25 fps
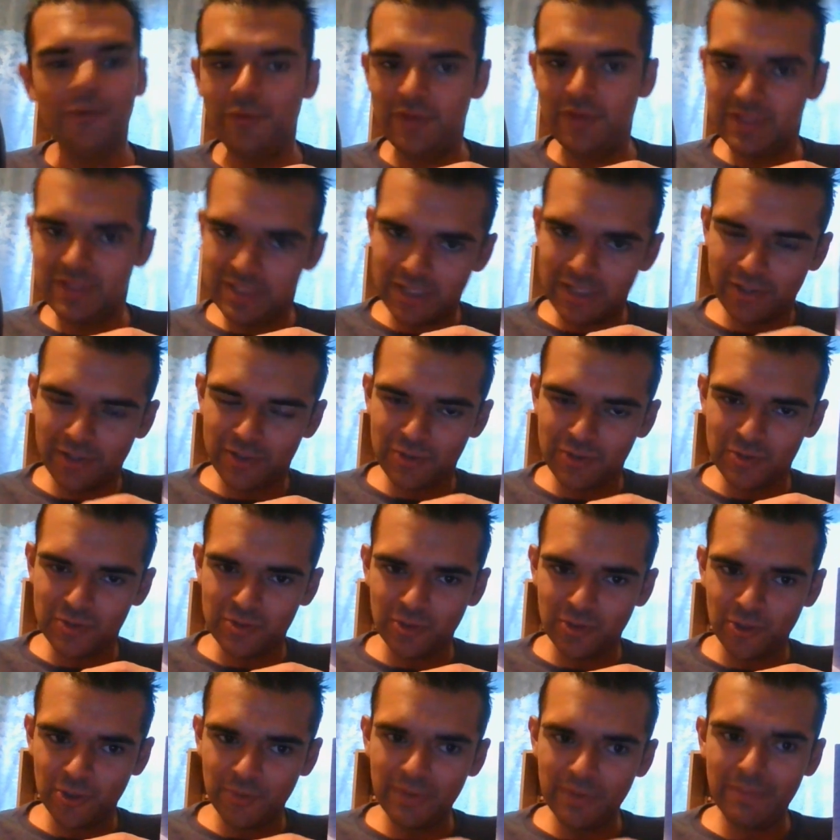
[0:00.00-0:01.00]
these characters a
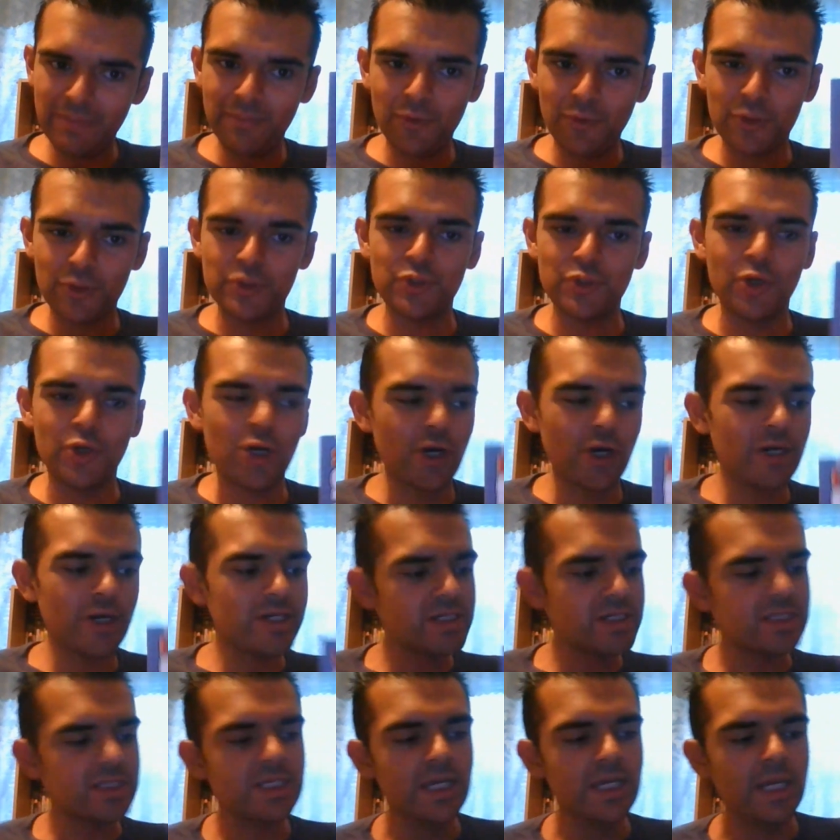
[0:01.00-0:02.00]
little bit more to
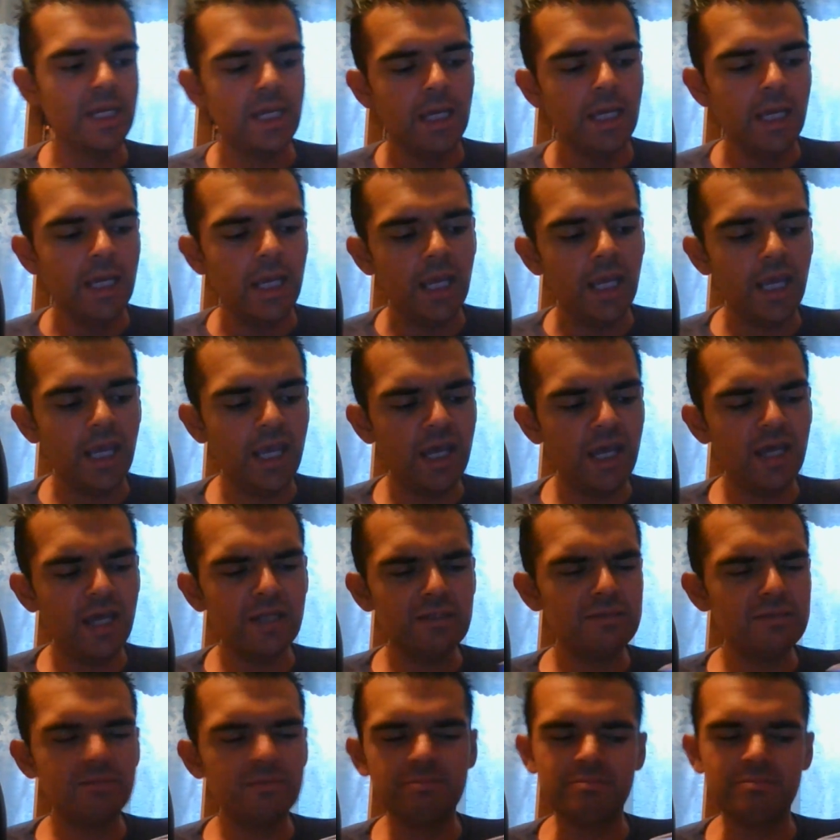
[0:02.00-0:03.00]
heart,
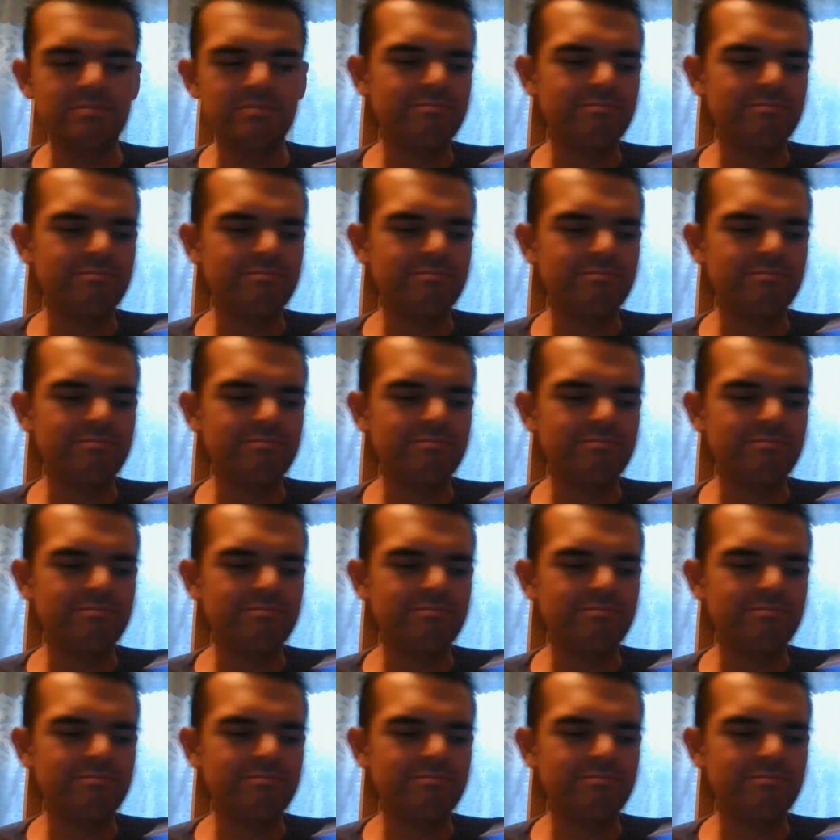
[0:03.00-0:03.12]
and